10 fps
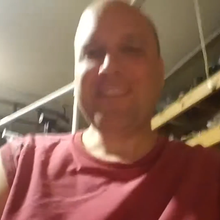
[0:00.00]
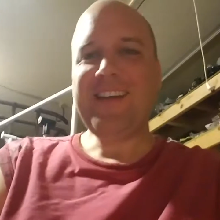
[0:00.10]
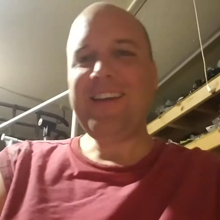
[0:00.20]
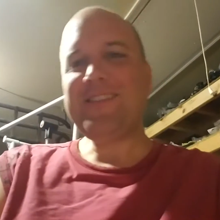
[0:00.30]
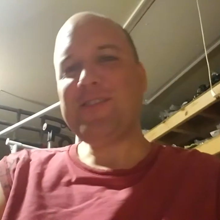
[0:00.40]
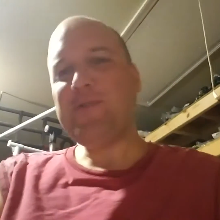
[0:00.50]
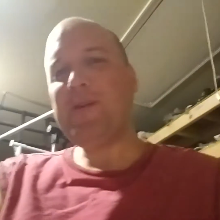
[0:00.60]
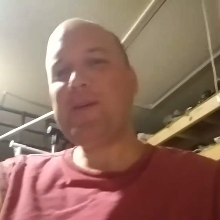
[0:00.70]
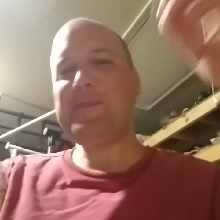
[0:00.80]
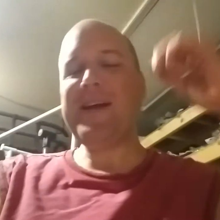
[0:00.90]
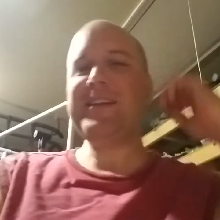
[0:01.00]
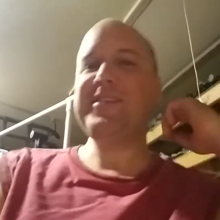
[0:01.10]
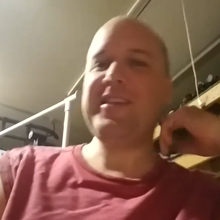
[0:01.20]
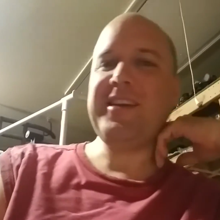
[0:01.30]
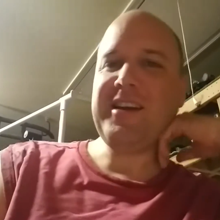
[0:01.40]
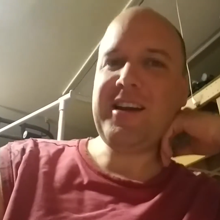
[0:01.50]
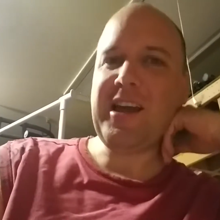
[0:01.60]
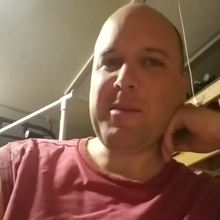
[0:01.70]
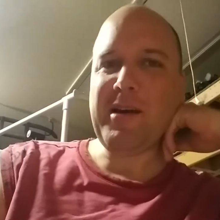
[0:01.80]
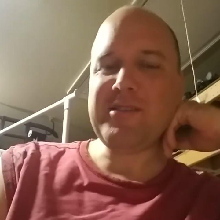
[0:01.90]
Hey, so welcome back to the
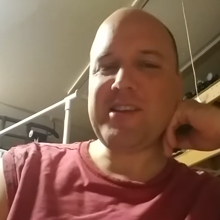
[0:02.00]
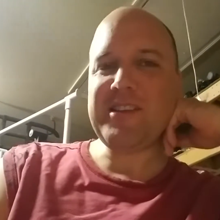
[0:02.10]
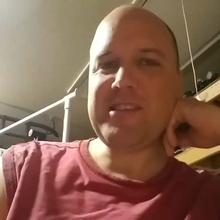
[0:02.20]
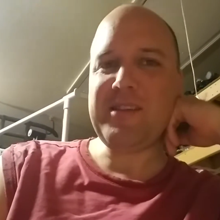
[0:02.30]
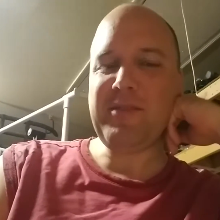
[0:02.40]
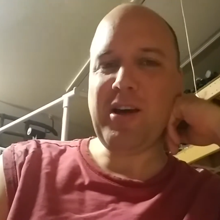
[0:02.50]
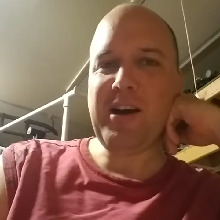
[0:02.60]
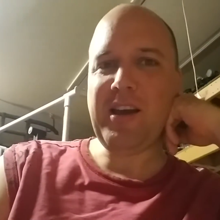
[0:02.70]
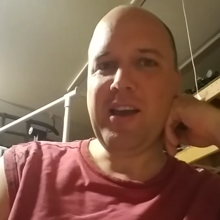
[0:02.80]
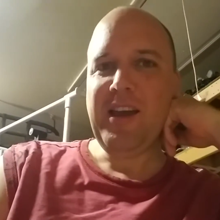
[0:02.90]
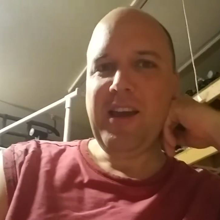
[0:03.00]
KalabawCNC vlog.